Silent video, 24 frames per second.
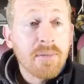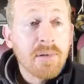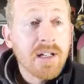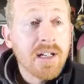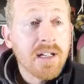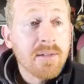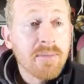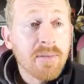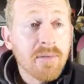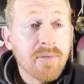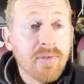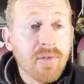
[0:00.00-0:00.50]

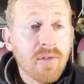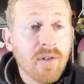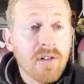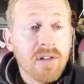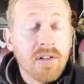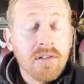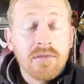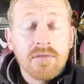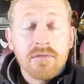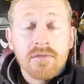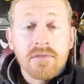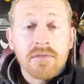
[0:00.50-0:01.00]
played it
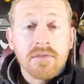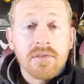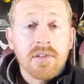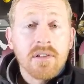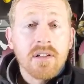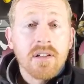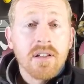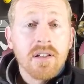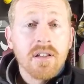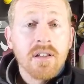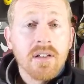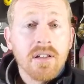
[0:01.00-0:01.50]
before.
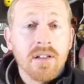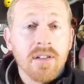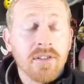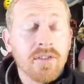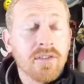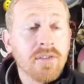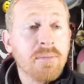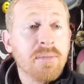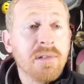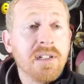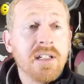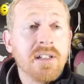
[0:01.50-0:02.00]

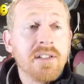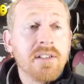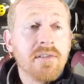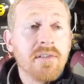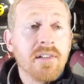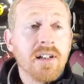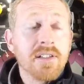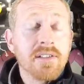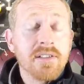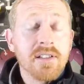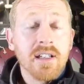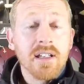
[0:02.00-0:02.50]
This will be
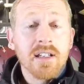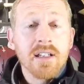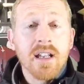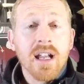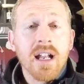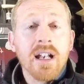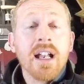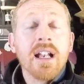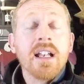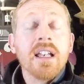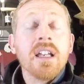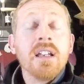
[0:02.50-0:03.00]
interesting.
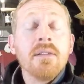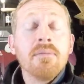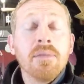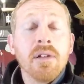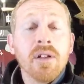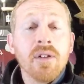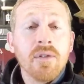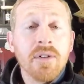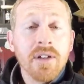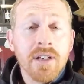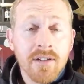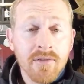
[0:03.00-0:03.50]
And then he
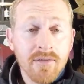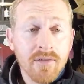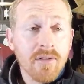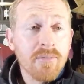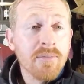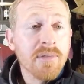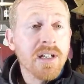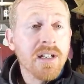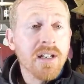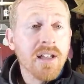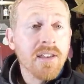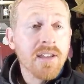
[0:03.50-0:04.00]
blew it. He
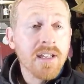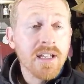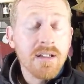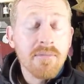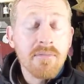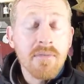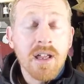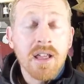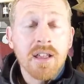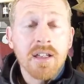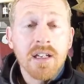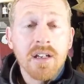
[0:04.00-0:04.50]
wrote me another
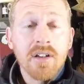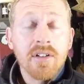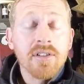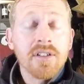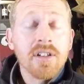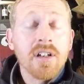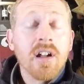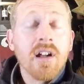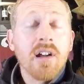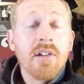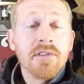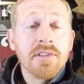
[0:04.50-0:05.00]
email. He goes,
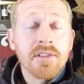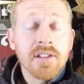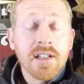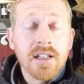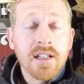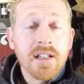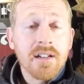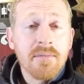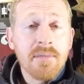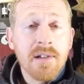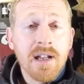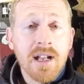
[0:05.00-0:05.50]
you know, I was
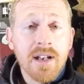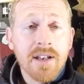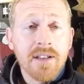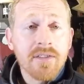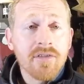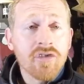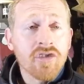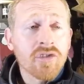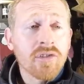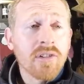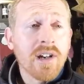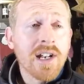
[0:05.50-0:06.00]
thinking about
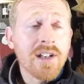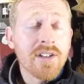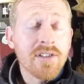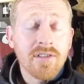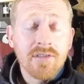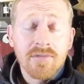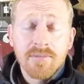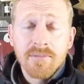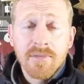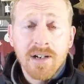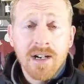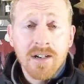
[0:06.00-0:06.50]
it. Scratch
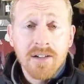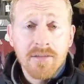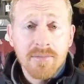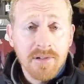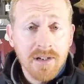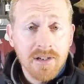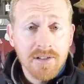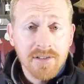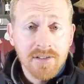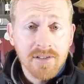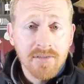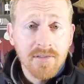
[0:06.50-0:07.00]
Super Mario
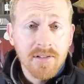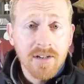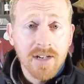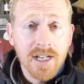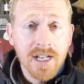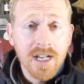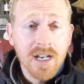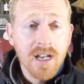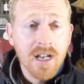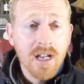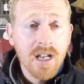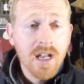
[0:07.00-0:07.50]
Bros.
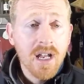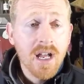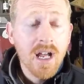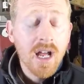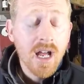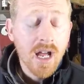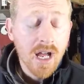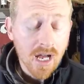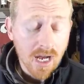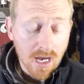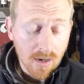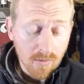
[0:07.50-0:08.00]
3.
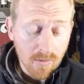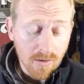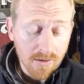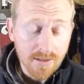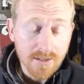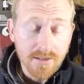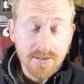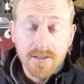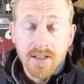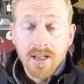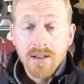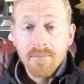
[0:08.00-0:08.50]
I want
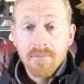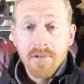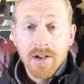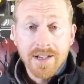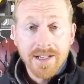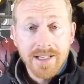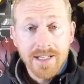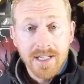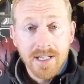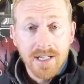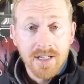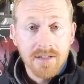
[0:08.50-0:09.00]
this game
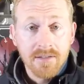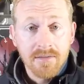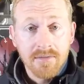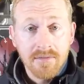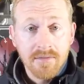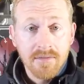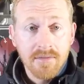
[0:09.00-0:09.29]
right here.